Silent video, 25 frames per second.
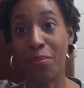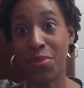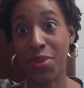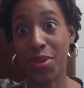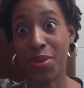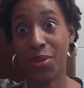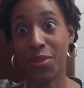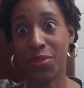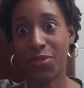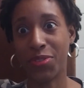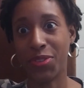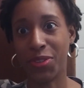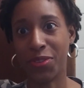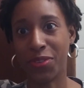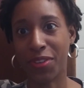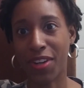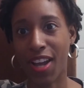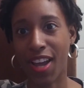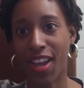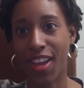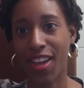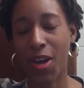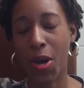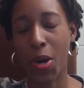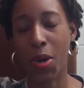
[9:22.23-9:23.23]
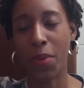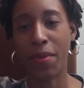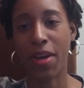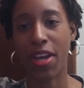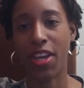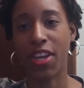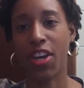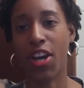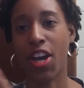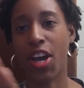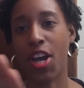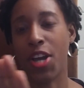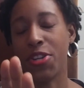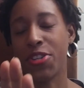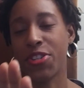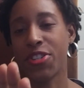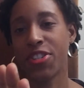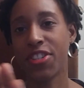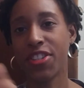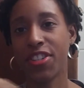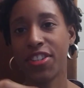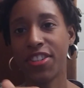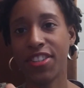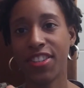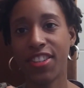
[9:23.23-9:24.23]
Beautiful, right? Oh my gosh.
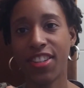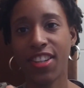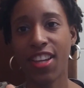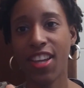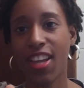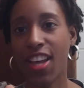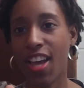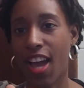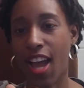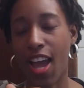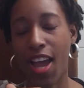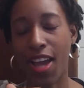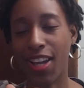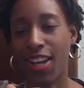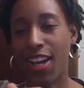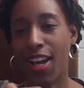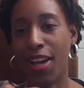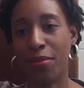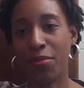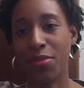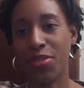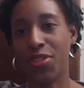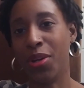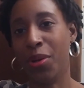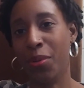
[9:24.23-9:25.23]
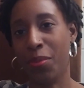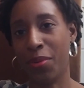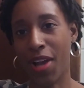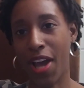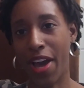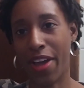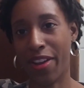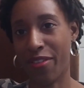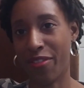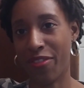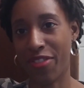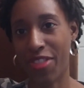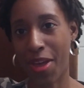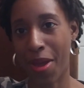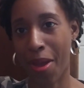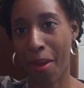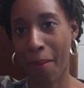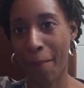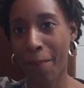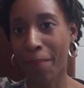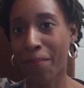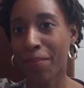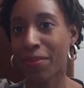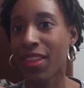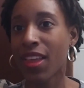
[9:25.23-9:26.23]
I, I'm so proud of them.
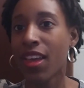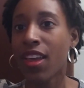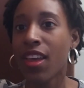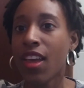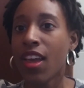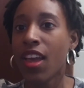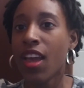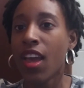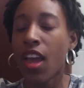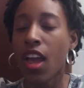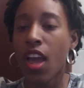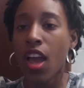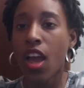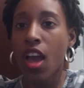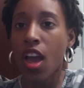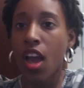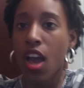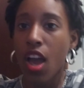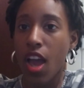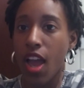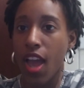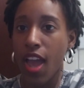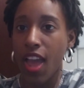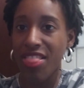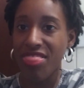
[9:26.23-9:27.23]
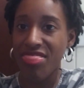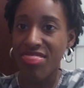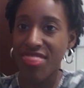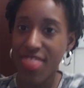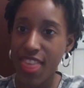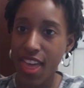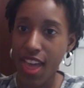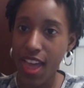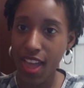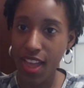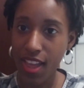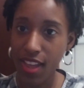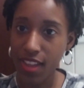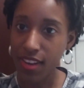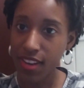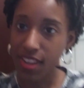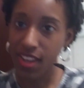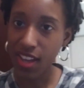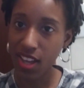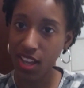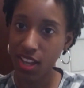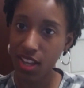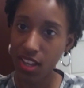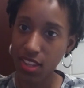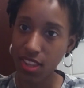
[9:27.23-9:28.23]
And then,
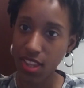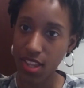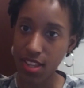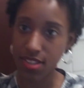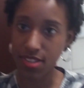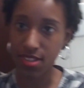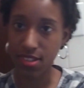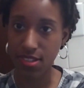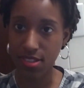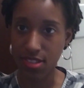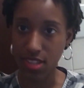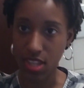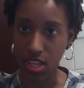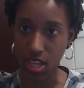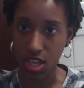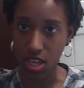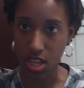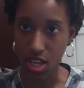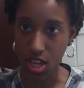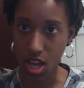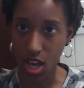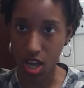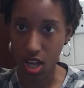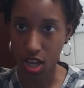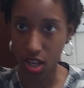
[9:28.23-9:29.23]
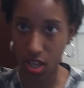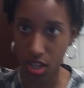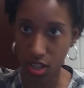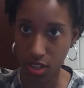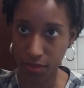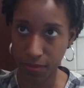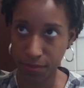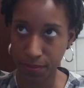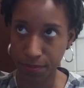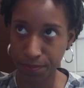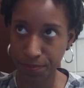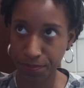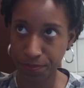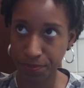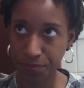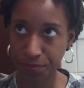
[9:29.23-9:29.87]
let's see, um,